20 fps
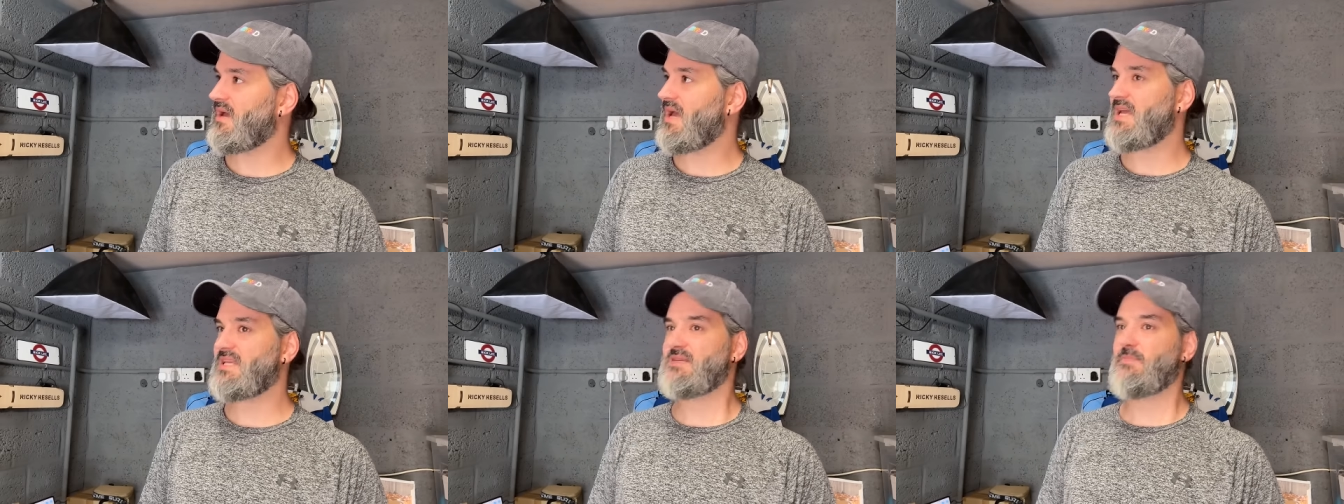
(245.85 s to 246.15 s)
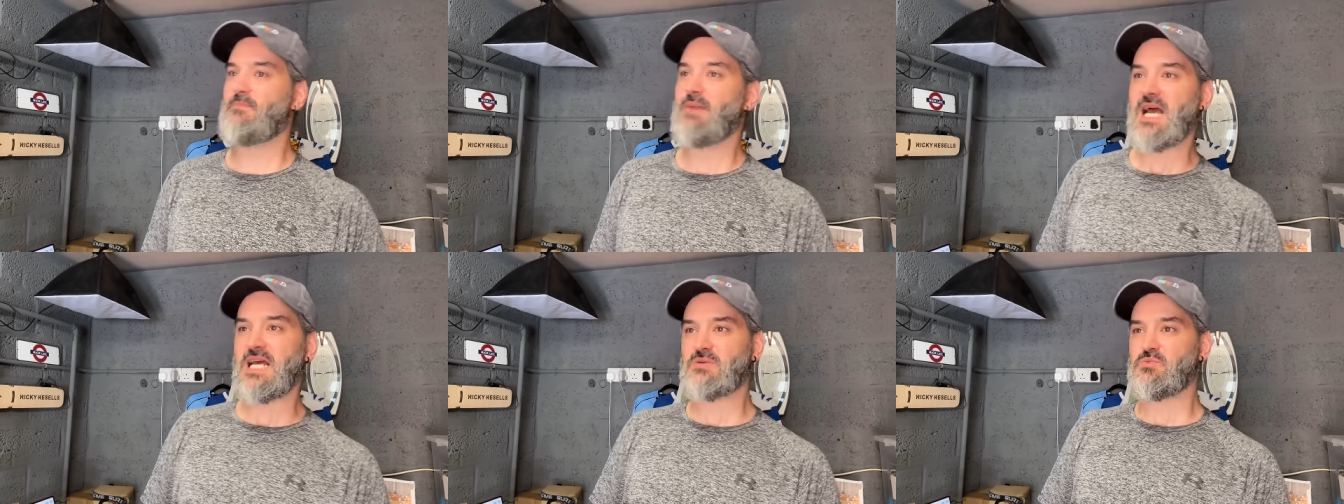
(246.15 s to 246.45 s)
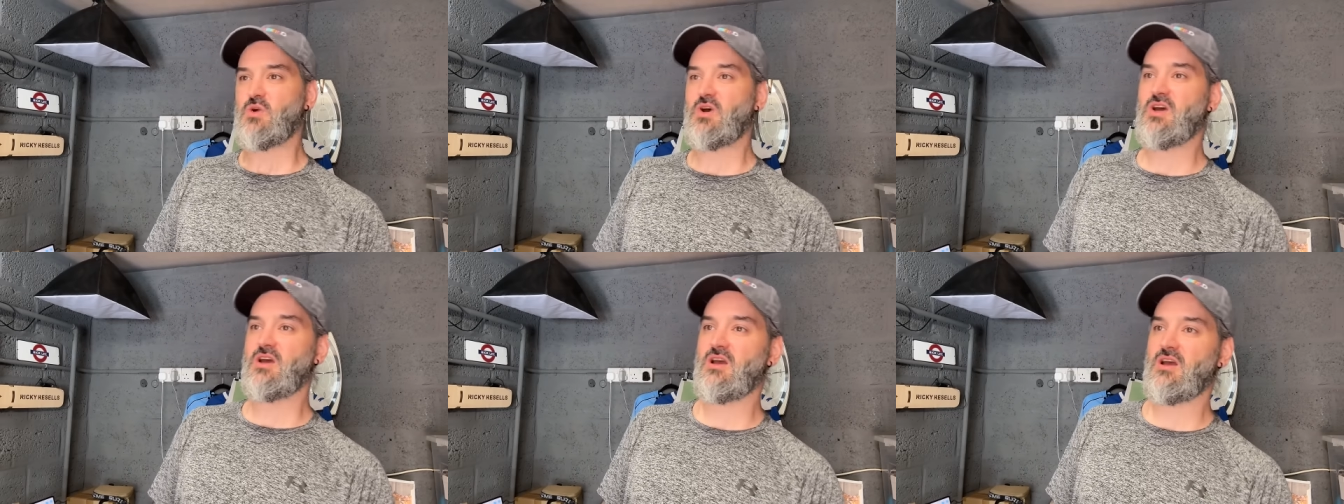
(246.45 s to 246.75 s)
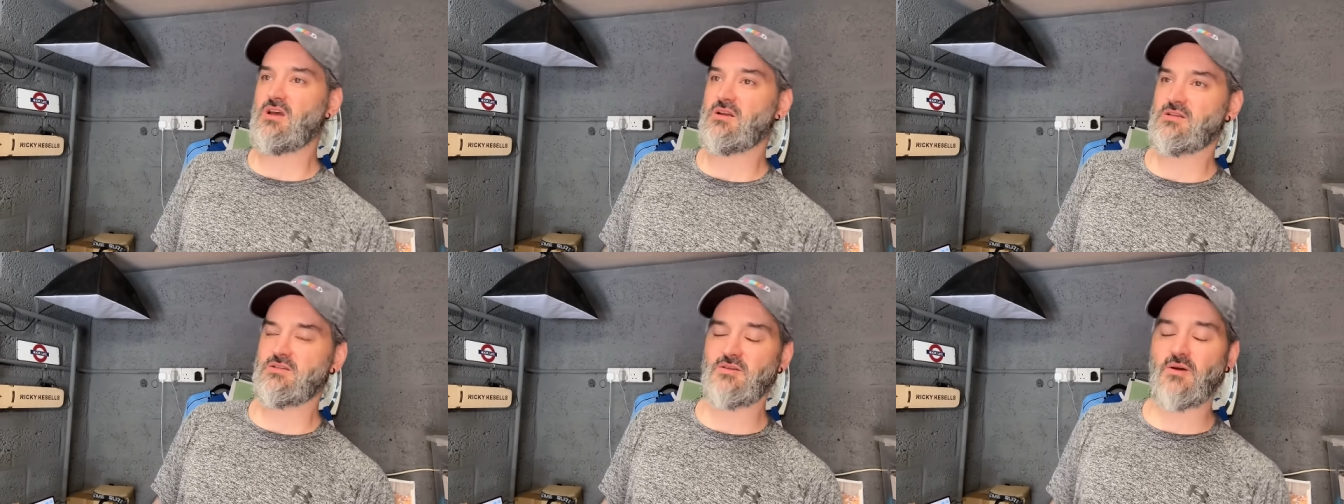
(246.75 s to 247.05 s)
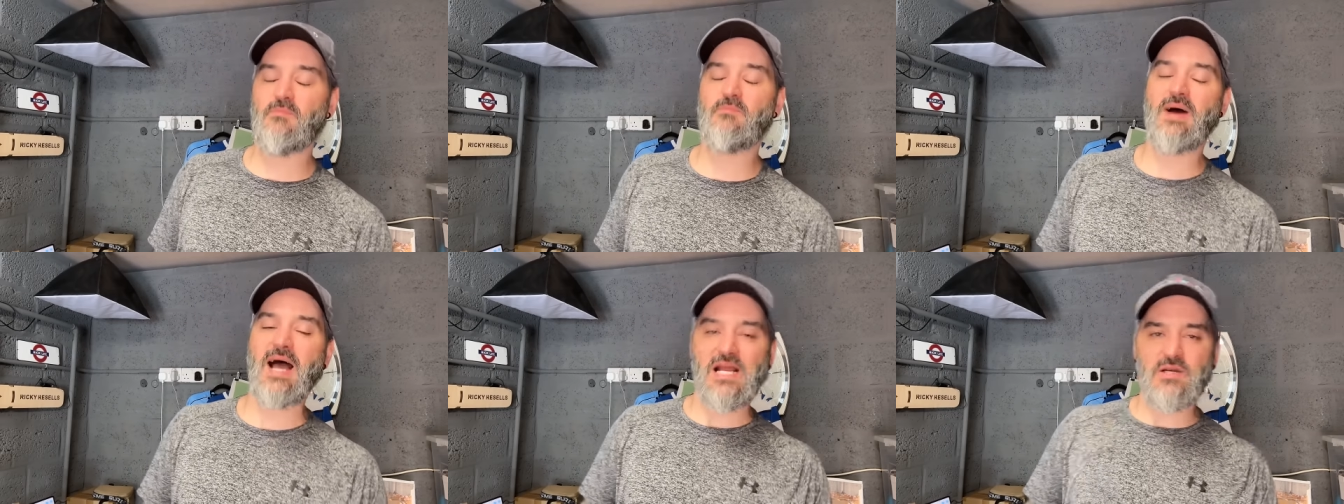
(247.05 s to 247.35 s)
It's a bad word. It's
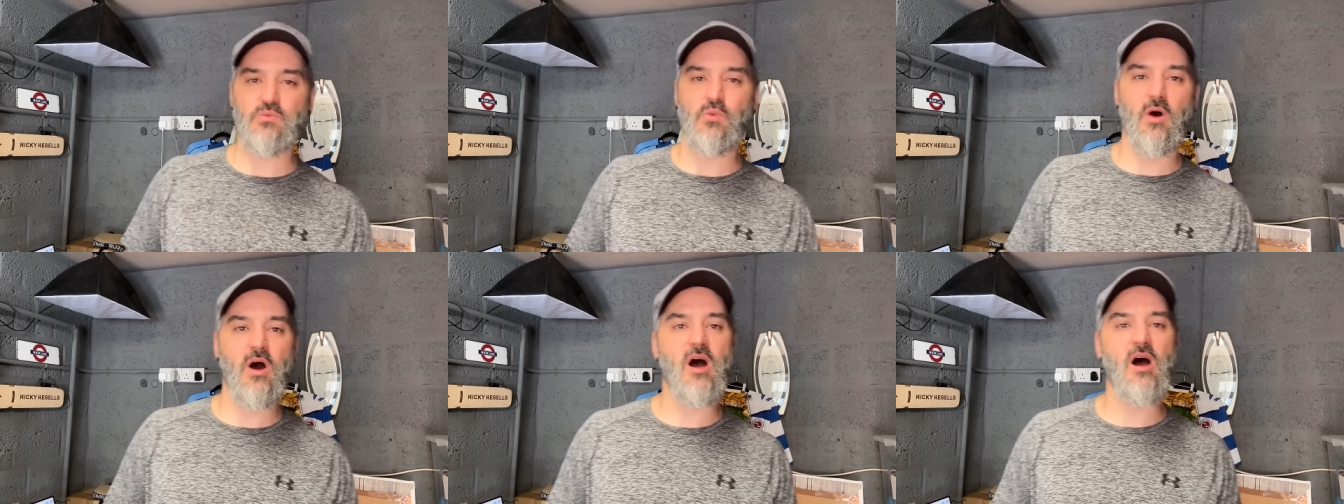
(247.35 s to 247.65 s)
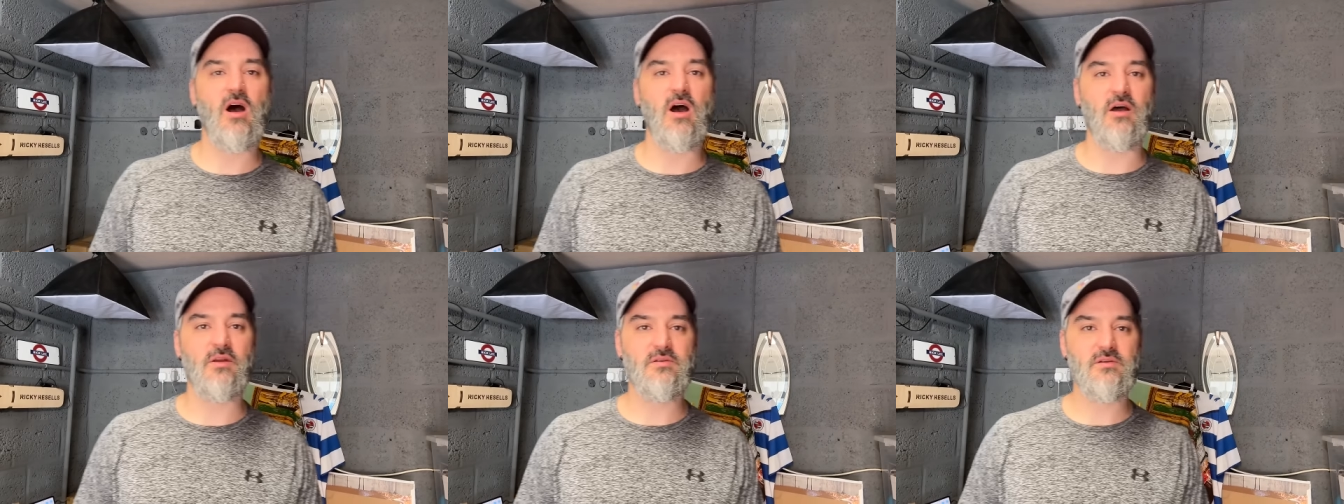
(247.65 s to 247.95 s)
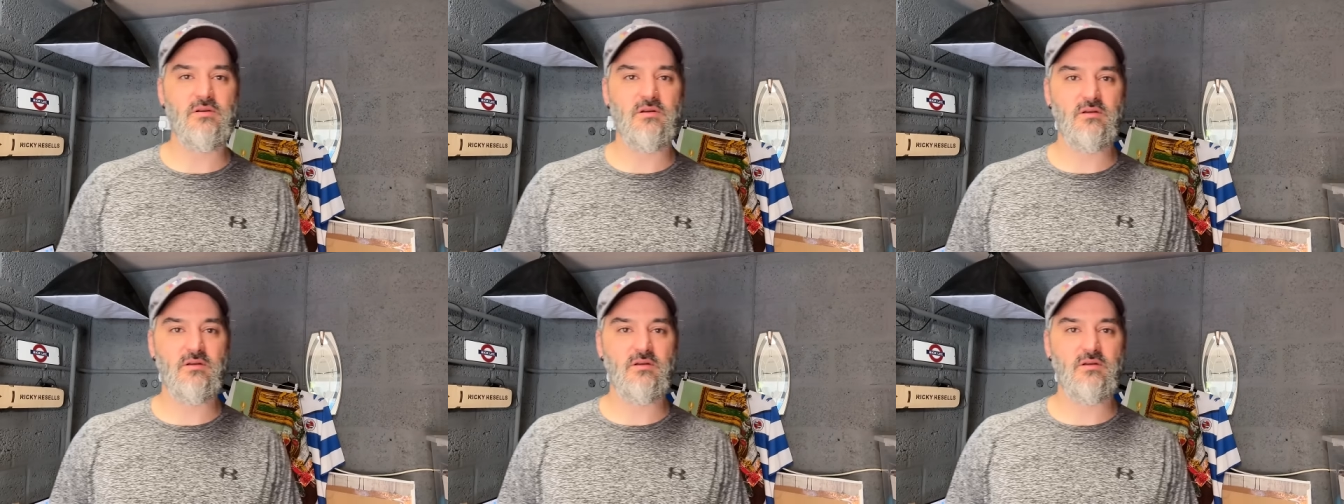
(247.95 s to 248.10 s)
not a bad word.